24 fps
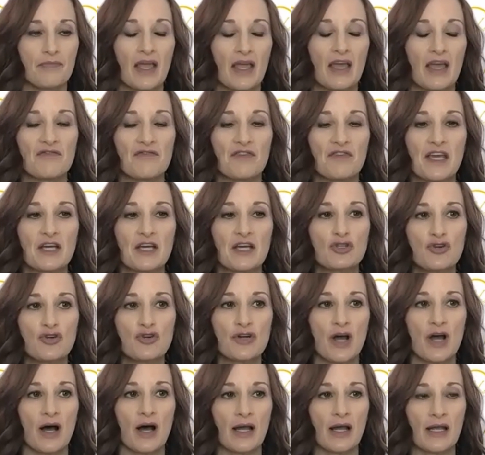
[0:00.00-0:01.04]
if kids are
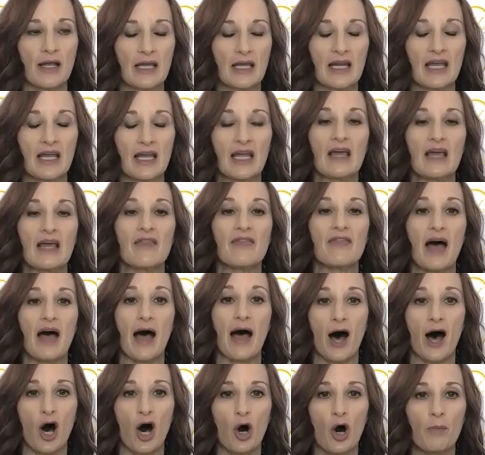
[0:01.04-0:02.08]
not getting the
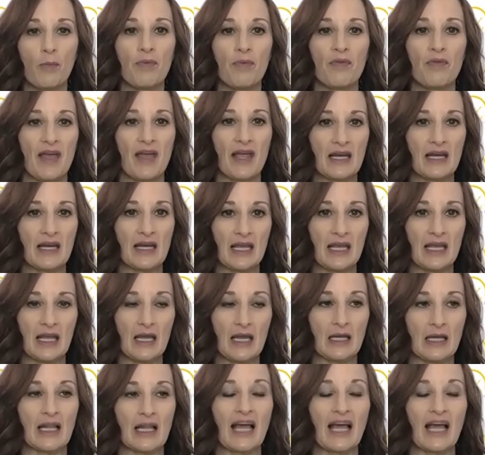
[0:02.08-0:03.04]
help they need,